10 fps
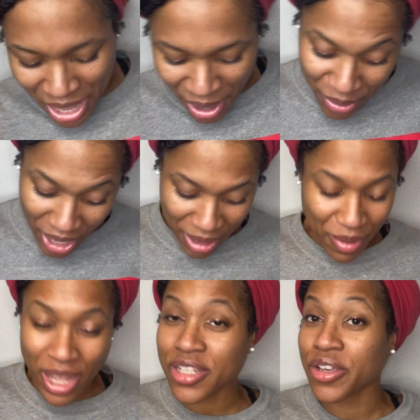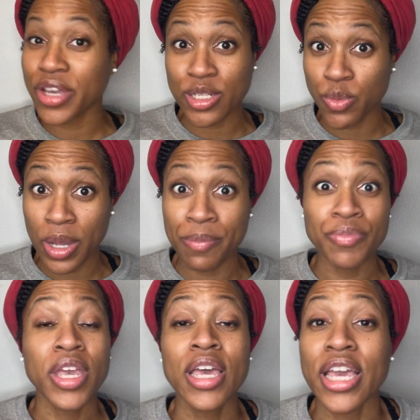Okay, I'll tell you guys what,
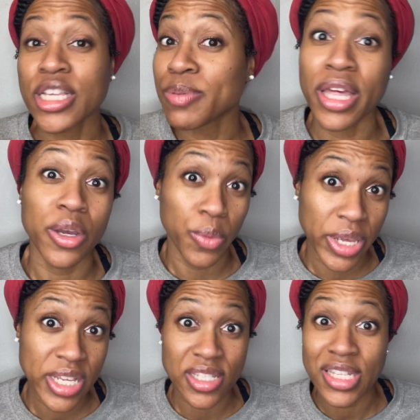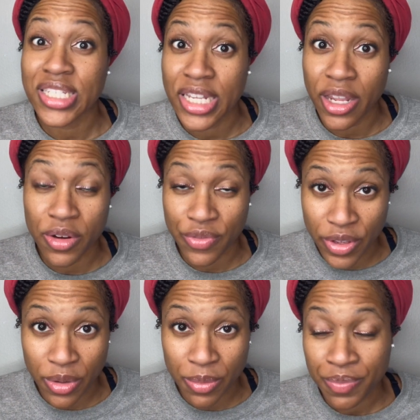it's been like a week since I sat down to
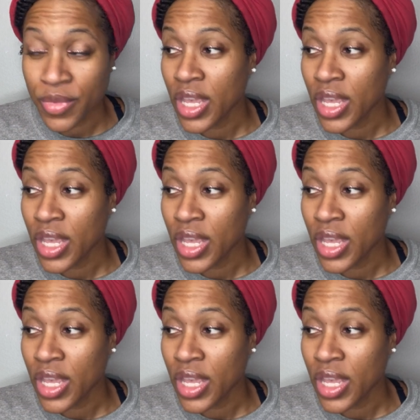film.